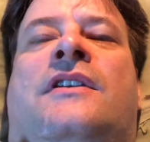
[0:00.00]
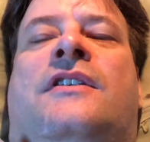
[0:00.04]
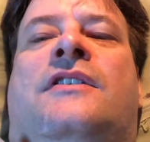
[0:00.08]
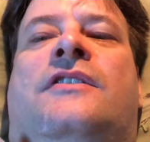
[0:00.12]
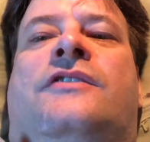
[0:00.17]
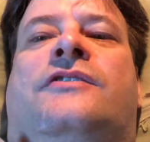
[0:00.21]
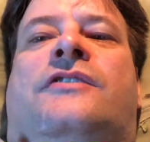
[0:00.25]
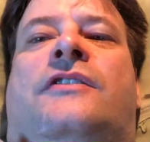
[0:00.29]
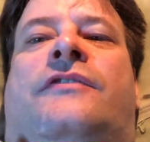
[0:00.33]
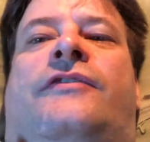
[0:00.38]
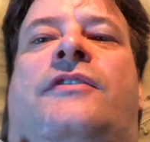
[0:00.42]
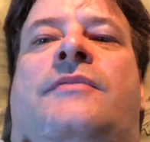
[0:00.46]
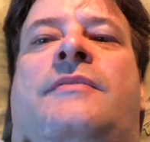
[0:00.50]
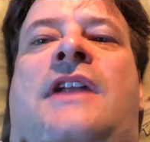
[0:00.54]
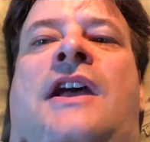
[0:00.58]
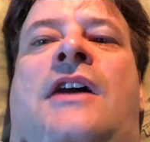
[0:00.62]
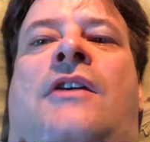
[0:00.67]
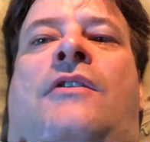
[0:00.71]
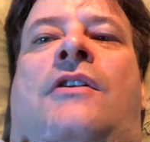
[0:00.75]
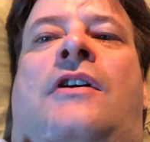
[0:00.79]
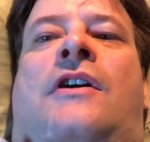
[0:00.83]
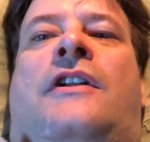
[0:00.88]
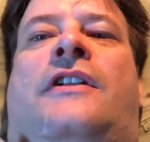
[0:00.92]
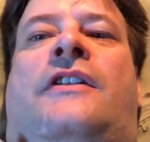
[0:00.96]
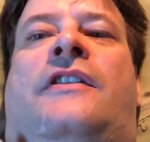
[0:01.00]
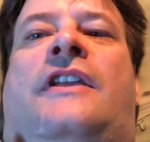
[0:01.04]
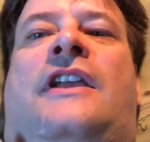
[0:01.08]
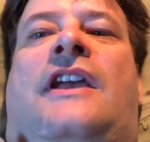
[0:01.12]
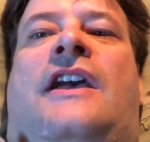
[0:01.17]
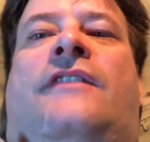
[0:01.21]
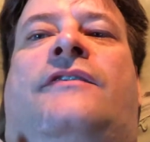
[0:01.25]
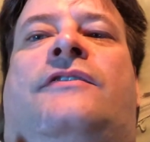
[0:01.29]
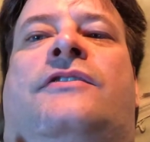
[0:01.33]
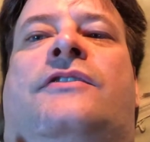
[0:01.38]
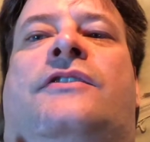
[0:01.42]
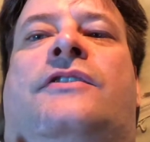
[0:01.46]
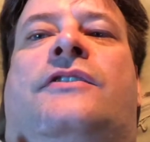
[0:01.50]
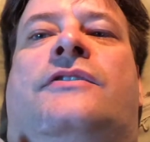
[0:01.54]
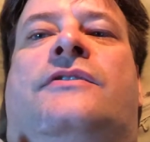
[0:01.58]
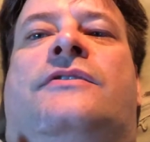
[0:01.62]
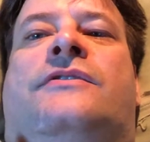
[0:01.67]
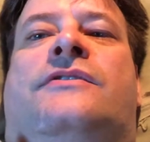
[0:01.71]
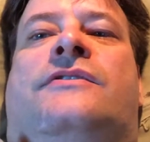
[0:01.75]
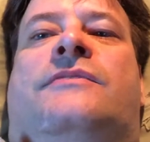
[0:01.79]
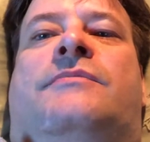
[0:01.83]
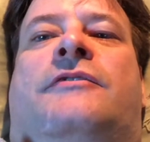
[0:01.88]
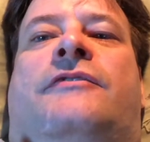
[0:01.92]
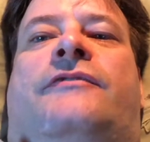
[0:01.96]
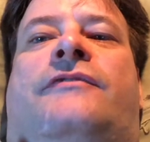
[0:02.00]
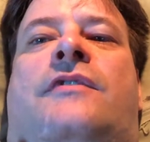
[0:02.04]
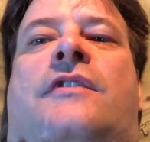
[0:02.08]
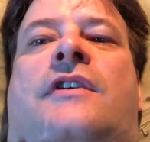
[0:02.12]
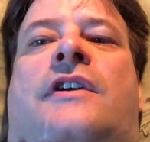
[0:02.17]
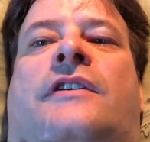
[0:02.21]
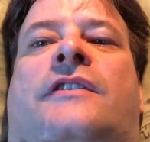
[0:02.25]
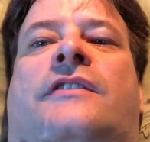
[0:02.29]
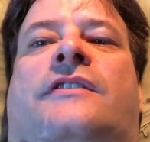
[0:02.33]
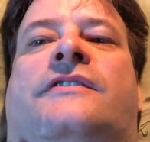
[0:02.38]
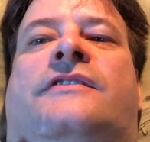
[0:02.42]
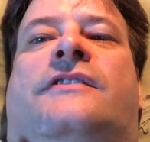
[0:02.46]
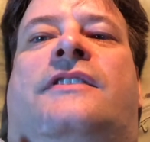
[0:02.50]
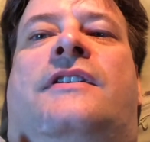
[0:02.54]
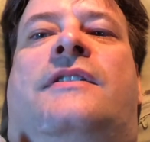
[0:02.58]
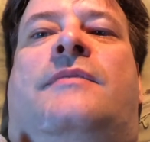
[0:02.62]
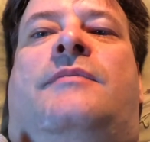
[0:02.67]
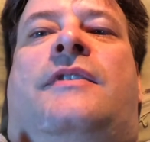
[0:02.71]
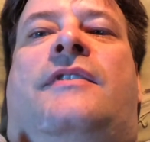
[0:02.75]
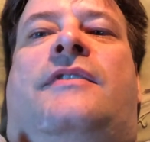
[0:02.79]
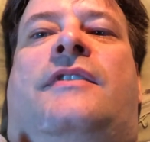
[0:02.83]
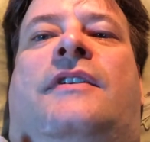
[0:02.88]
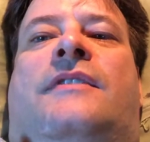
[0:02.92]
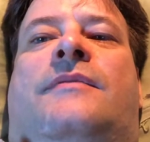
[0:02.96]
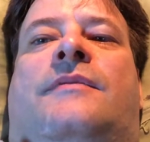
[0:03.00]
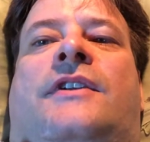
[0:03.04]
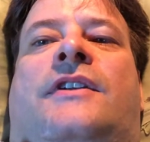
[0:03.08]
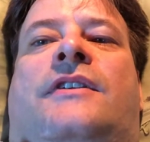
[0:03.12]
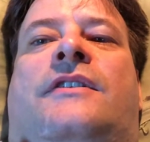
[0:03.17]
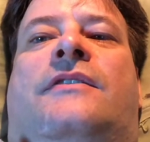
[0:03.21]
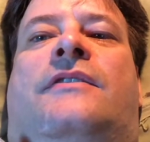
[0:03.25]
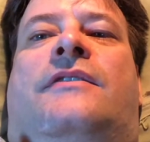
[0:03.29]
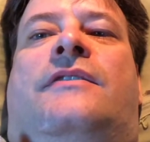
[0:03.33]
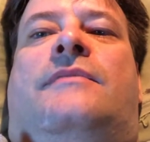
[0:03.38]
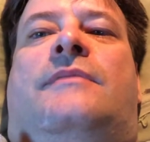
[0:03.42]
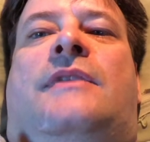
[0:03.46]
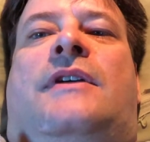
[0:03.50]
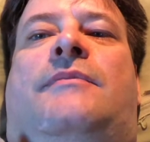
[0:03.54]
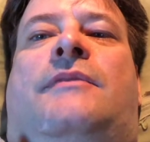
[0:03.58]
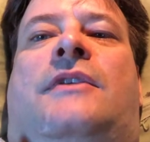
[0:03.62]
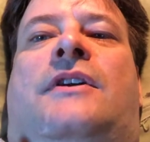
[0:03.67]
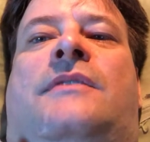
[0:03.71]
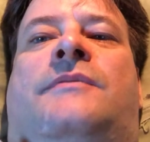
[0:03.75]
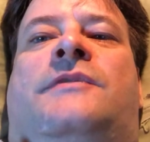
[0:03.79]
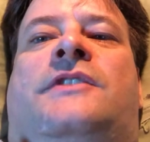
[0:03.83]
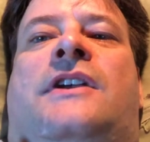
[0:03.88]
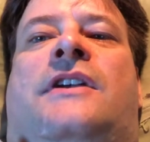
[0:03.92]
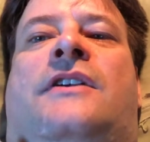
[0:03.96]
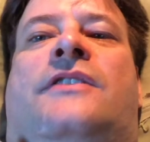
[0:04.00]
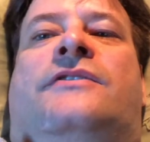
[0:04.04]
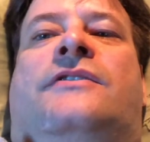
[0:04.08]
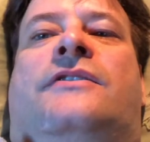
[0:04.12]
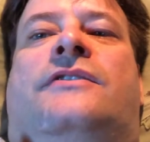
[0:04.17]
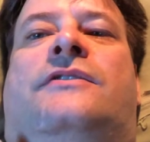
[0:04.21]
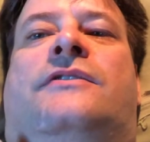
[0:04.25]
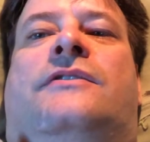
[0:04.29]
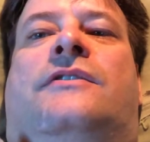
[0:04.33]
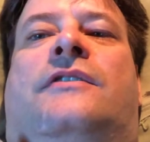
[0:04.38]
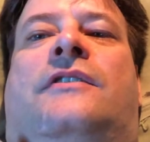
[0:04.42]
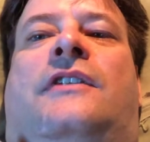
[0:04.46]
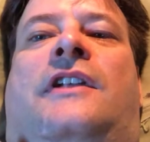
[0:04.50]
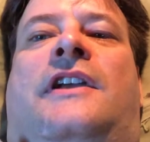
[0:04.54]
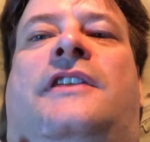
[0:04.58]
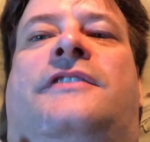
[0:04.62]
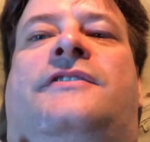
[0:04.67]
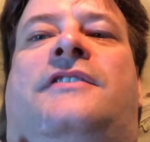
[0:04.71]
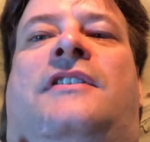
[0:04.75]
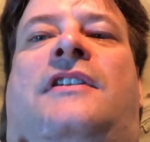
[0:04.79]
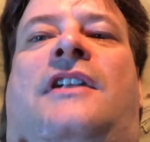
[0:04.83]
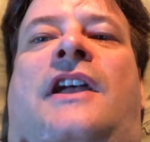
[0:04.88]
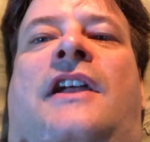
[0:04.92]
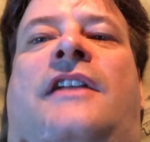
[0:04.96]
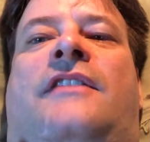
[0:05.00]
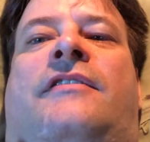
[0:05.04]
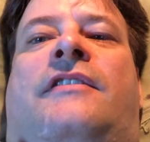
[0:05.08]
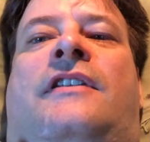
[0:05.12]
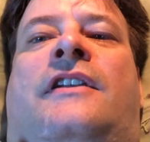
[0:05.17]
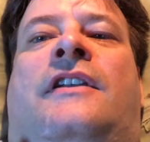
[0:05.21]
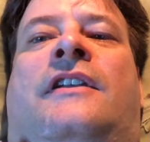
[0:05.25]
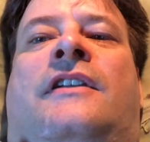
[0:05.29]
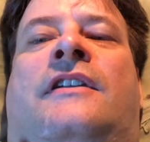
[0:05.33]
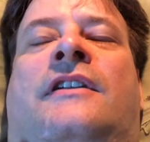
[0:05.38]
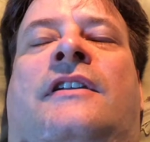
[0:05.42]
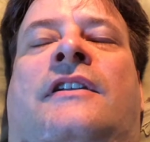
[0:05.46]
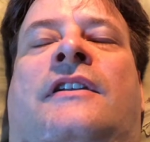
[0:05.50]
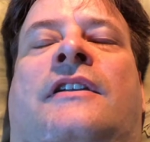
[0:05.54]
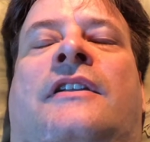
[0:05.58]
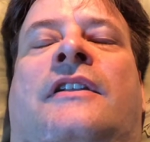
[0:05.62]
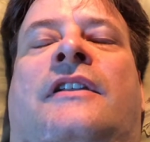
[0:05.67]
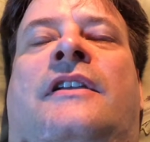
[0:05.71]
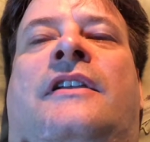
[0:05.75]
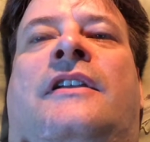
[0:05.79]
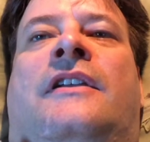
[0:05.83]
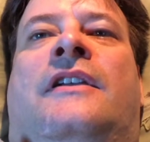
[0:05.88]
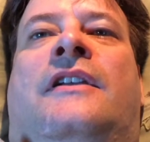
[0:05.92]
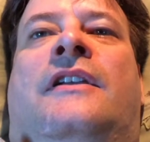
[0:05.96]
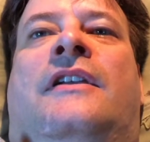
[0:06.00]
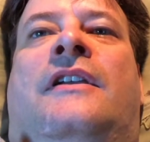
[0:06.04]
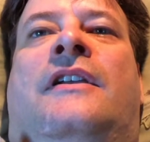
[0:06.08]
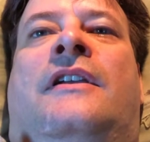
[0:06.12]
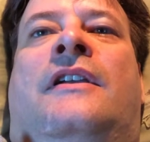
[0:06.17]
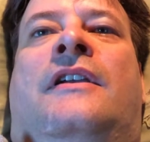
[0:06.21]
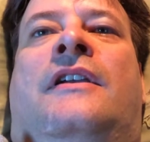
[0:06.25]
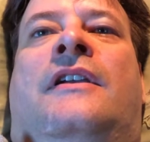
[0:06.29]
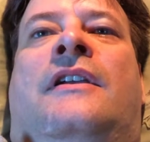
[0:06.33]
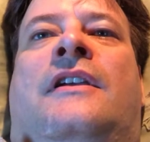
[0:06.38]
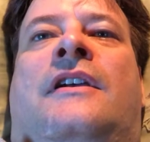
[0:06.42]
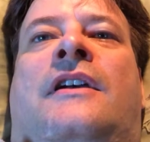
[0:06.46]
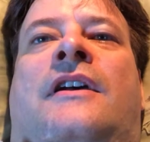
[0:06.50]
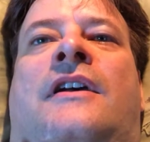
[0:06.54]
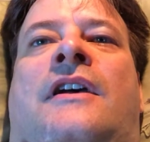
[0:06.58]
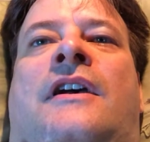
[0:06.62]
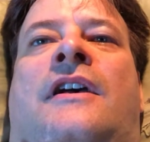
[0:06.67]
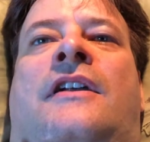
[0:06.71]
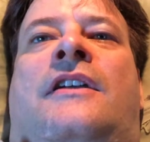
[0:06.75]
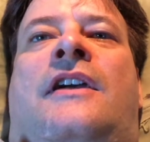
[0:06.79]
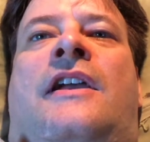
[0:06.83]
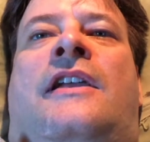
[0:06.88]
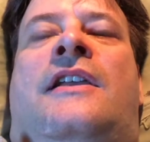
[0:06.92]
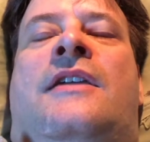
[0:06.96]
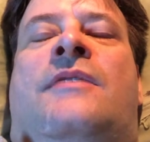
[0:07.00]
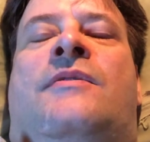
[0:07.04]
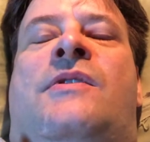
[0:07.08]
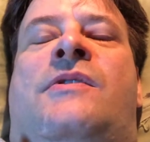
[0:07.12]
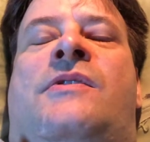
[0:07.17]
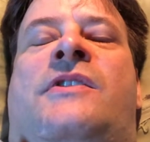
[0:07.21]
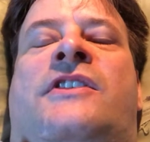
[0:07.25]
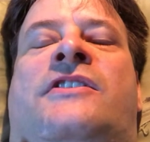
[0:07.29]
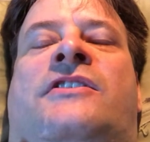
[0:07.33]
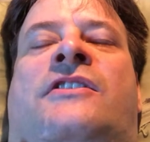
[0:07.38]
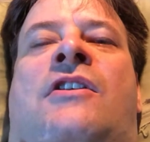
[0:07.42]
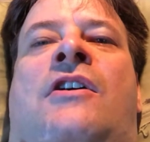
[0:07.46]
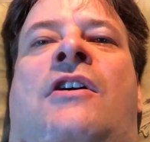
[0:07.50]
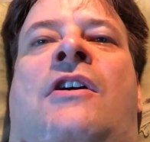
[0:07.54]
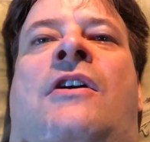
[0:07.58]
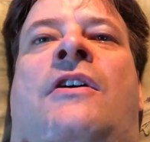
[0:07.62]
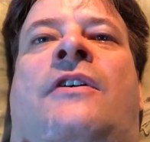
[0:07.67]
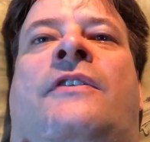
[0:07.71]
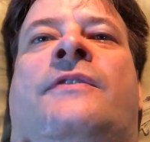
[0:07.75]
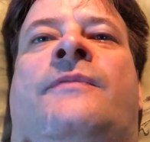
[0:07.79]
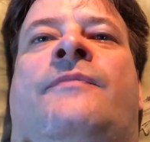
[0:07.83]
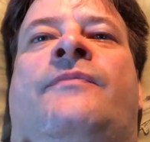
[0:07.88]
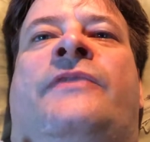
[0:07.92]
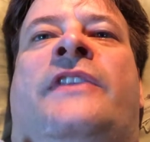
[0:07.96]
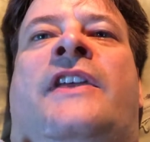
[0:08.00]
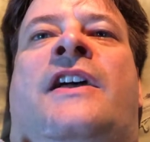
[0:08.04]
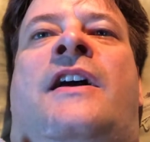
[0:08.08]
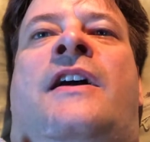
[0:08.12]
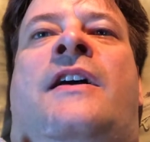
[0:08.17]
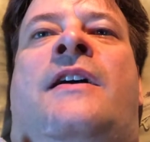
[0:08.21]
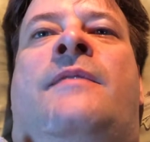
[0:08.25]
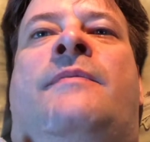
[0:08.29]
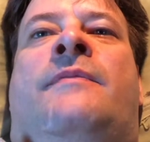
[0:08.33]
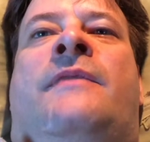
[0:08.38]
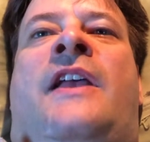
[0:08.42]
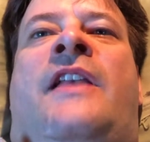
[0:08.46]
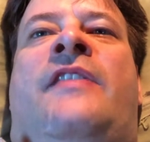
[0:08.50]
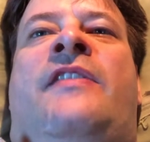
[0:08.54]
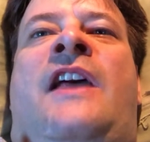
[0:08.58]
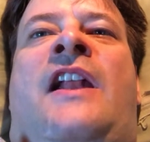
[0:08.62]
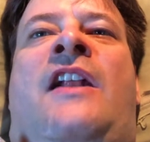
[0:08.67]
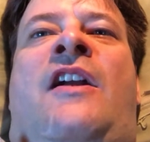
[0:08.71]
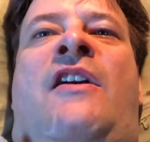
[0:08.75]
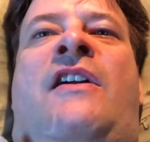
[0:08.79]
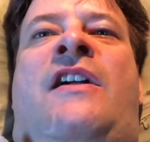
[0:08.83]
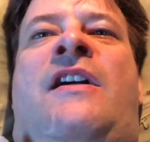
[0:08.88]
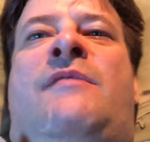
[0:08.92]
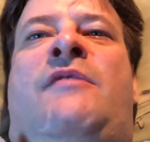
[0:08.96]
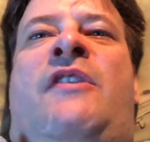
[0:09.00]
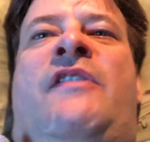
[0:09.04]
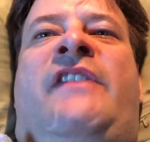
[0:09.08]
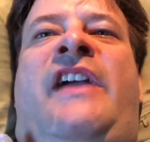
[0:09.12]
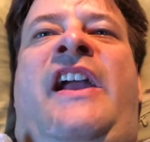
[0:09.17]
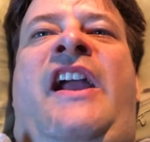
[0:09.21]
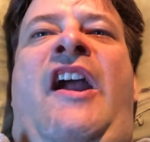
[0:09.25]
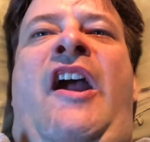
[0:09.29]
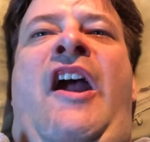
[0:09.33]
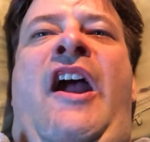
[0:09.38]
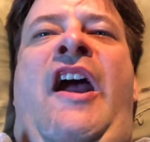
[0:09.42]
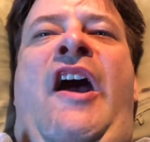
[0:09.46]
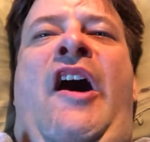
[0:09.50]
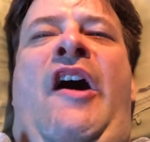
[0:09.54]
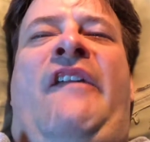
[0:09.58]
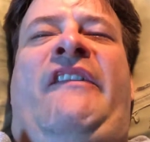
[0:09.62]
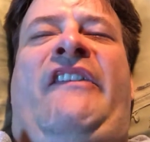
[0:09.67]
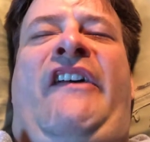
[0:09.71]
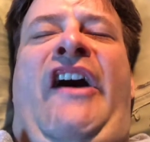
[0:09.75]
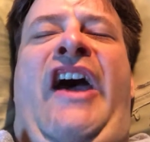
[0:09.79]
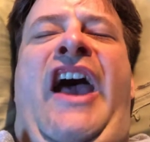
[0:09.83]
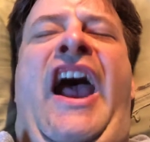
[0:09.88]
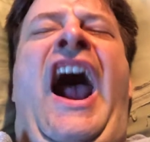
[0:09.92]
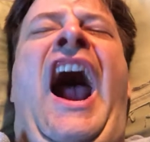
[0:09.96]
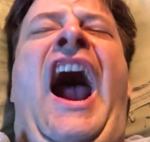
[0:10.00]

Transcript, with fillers: So from now on in the afternoons before I go to sleep, I think I'm going to go to my mom's house and do her laser light thing. Uh, I can't remember what it's called. Um, and then I'll come over here, hopefully.